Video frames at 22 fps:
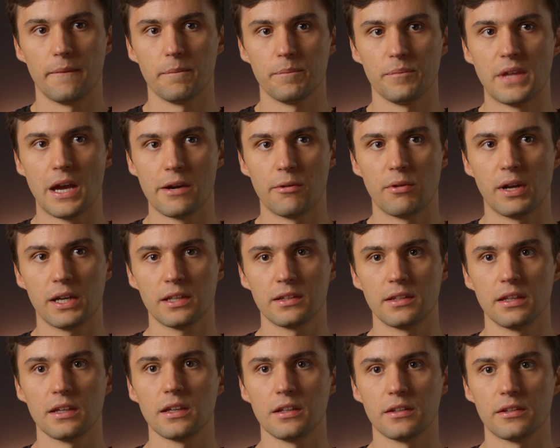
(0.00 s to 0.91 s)

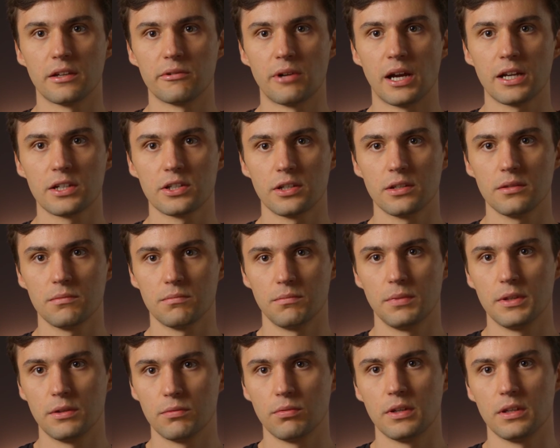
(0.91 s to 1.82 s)
directing interaction
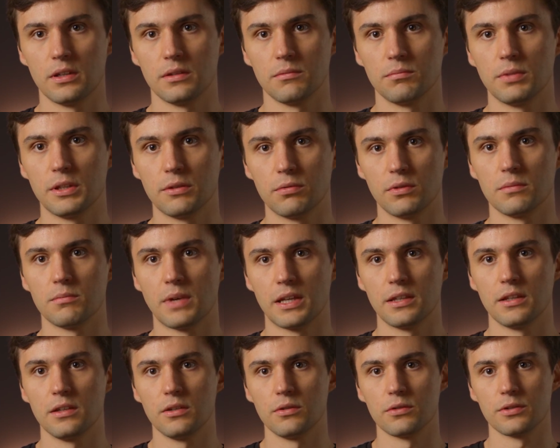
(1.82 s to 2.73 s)
between
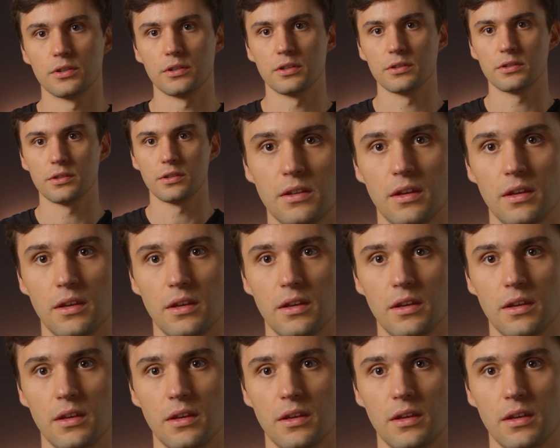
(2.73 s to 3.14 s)
many users.